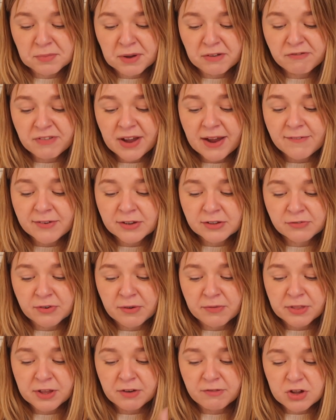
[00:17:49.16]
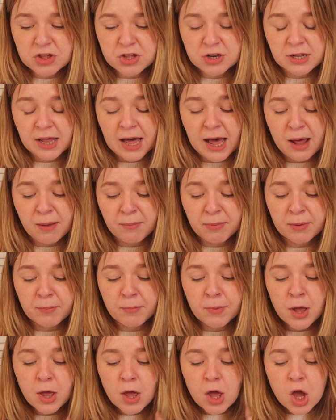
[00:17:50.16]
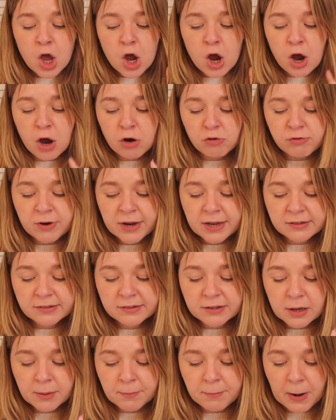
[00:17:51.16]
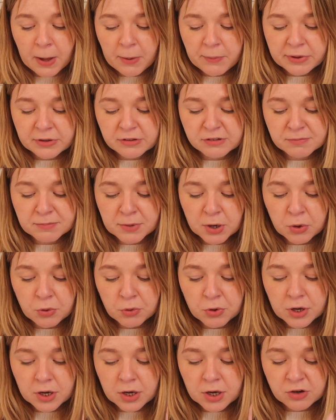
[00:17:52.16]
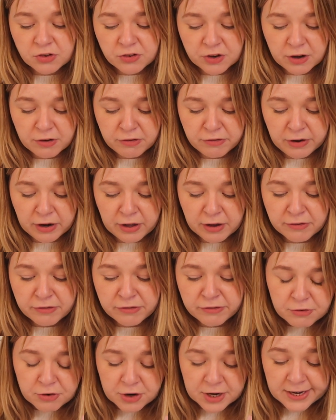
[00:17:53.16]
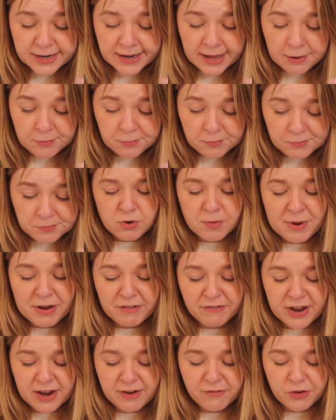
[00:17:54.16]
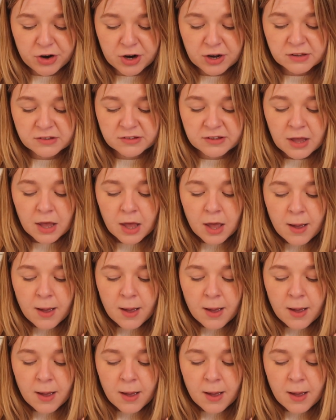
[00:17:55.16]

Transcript: My favourites from the original album are Risk, Blowing Smoke and Tough Love. Free Now were my favourites.